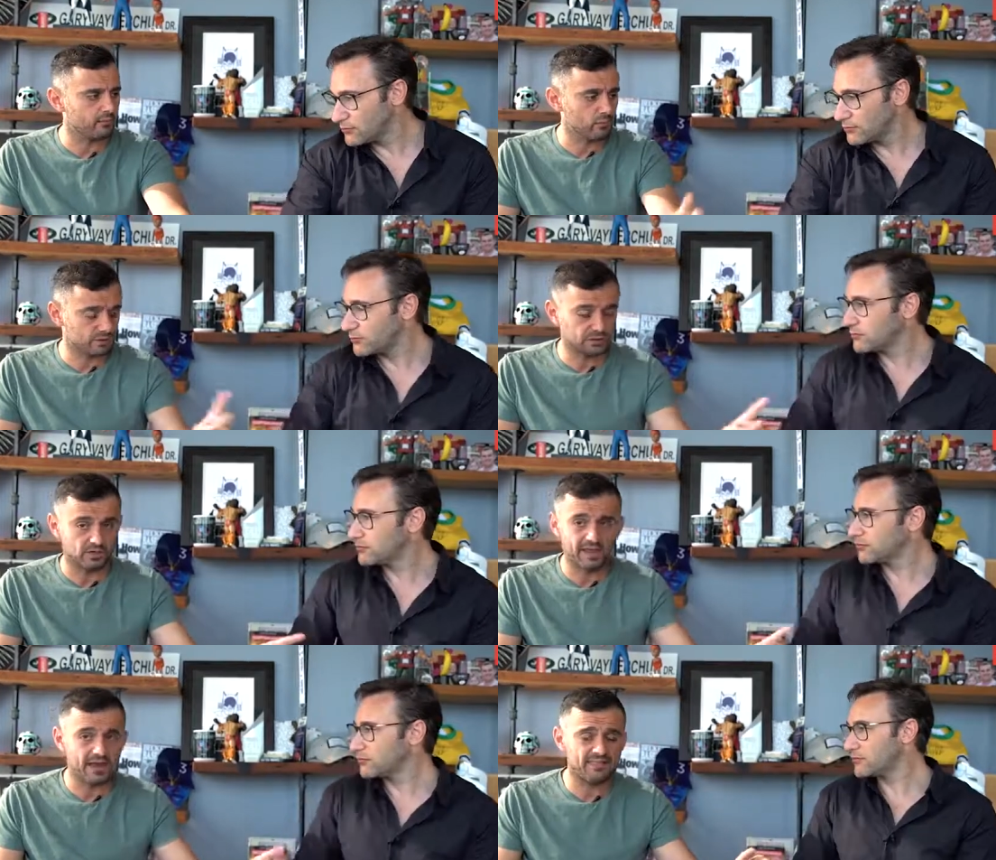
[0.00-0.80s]
Speaker 1: which
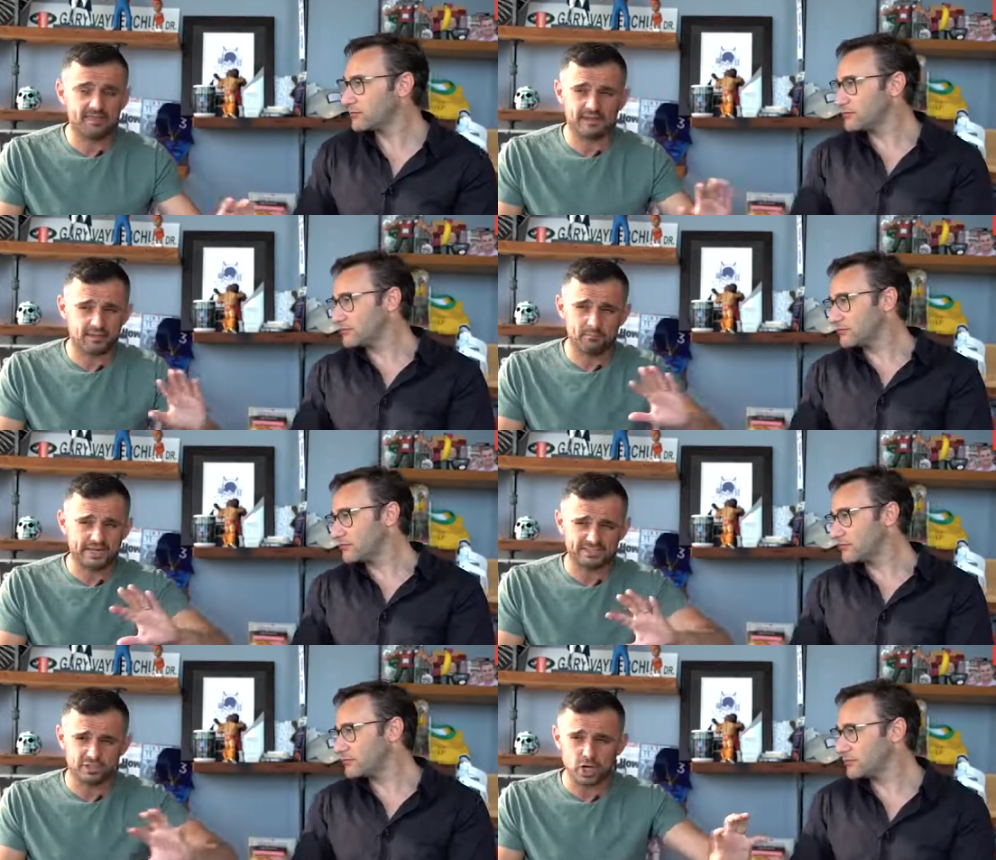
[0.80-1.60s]
is, and I think
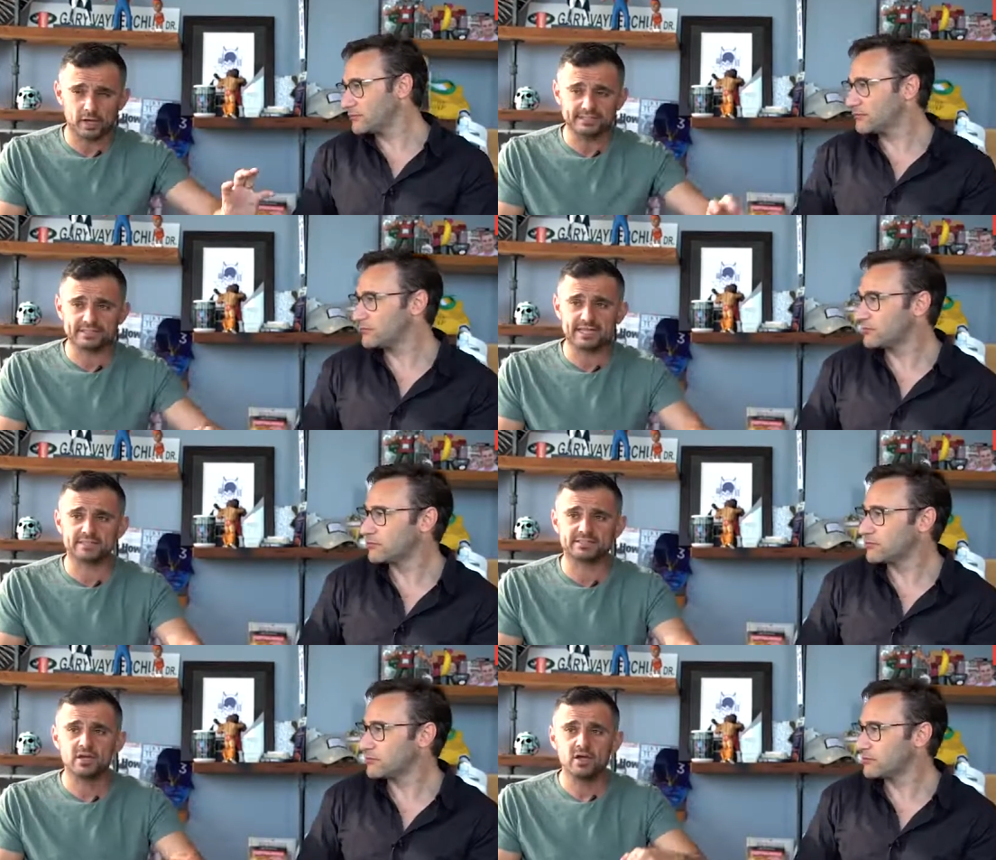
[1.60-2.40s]
makes a ton of
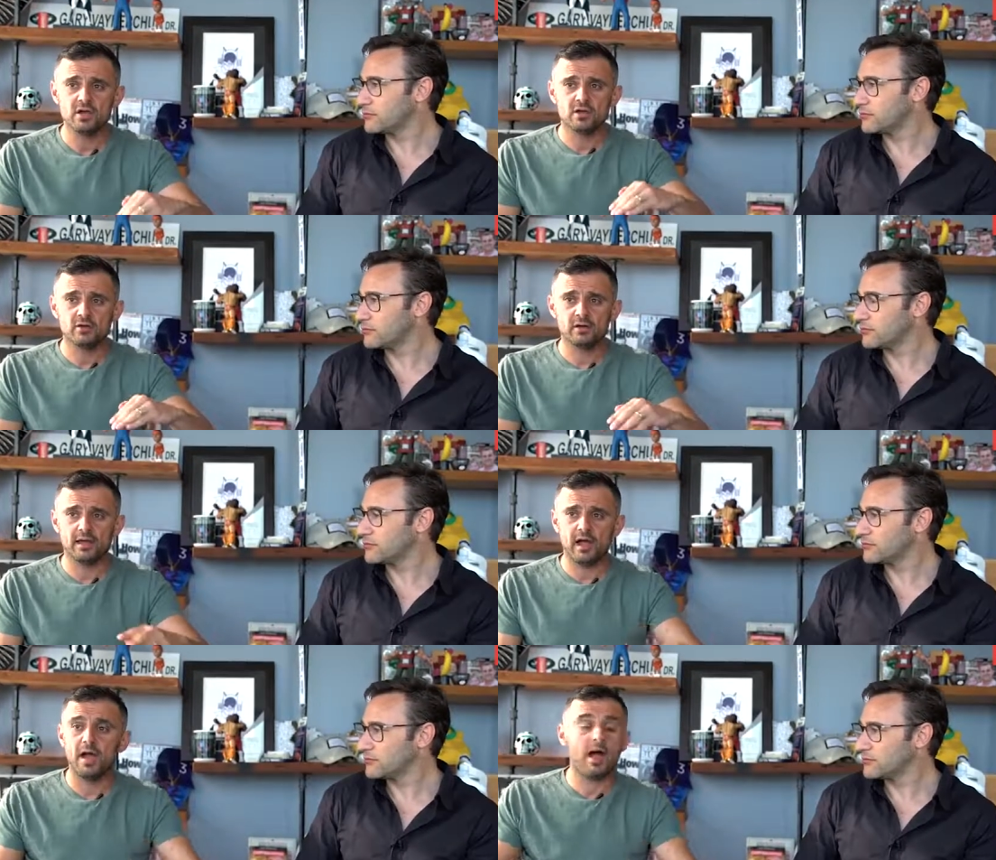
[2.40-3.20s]
sense
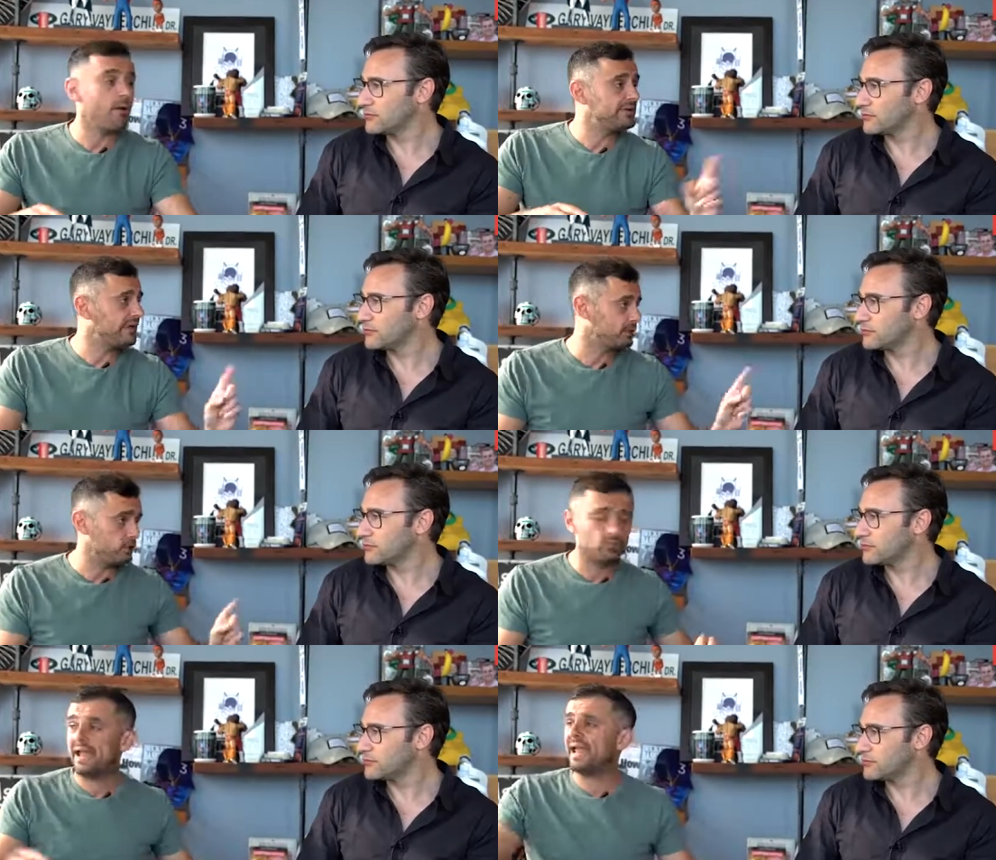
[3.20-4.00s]
I, I would tell
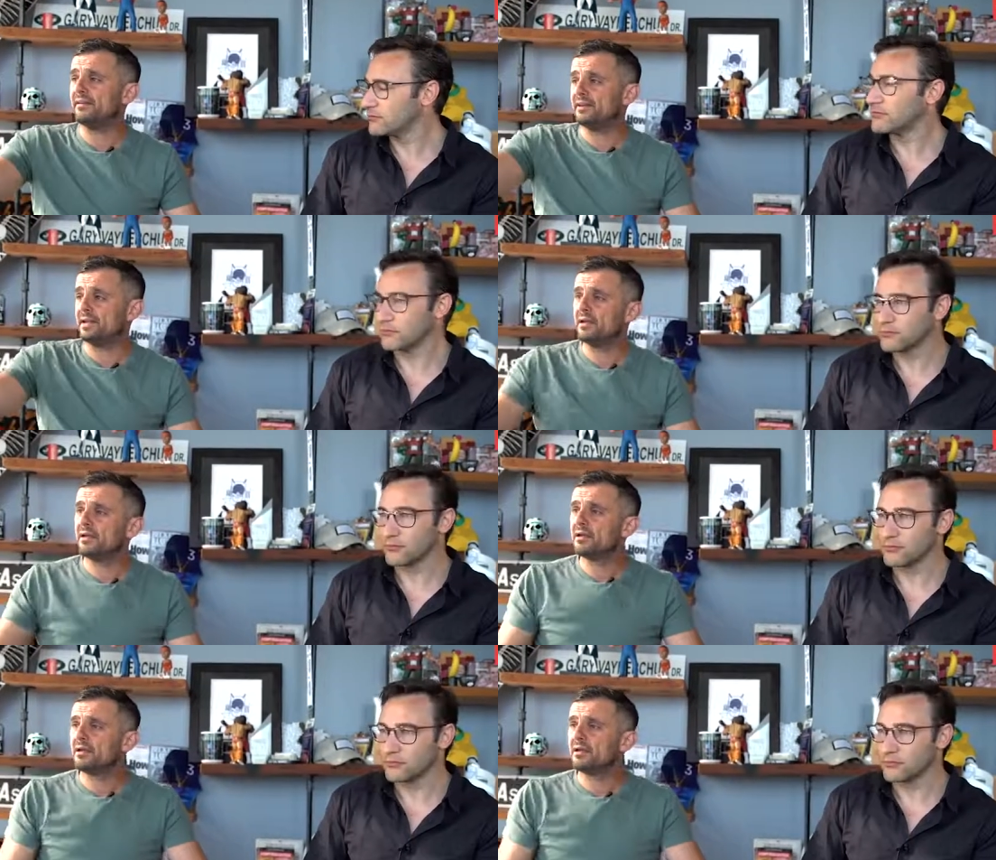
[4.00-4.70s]
you, Andy,